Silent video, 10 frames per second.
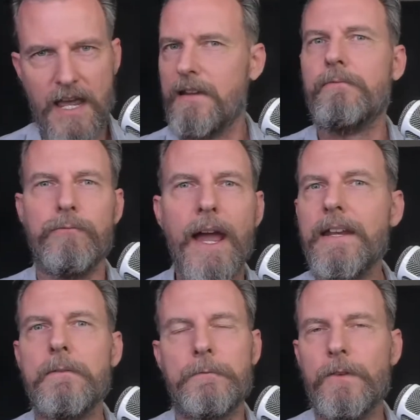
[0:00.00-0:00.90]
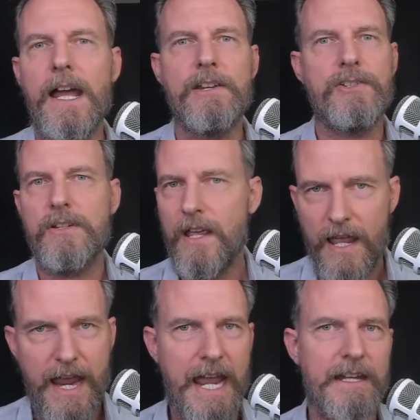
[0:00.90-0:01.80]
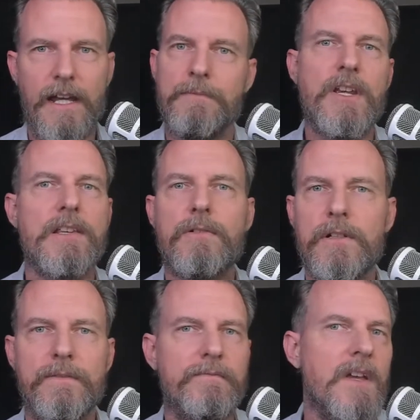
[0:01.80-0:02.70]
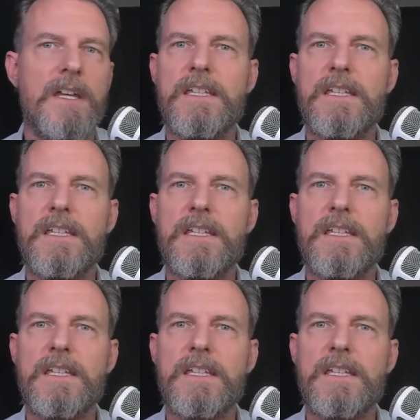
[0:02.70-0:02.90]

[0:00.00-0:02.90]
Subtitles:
had read it fresh, and I'm just sort of